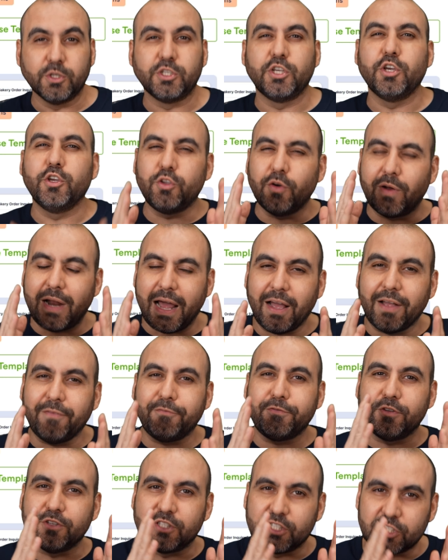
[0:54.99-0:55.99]
So you don't
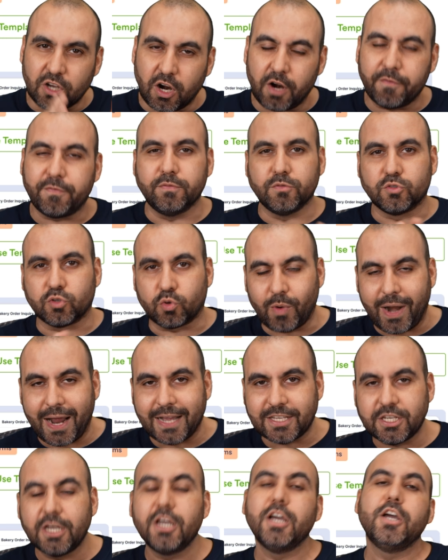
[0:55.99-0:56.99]
have to start from
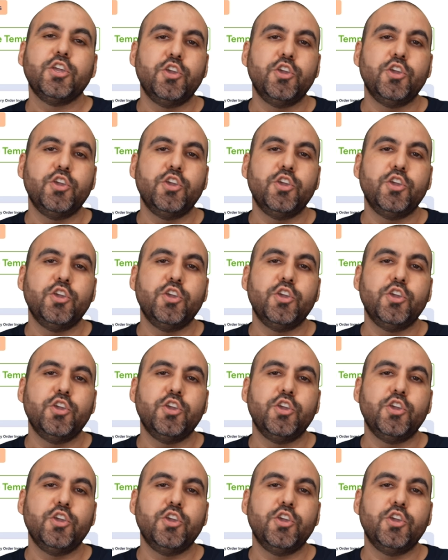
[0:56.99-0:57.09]
scratch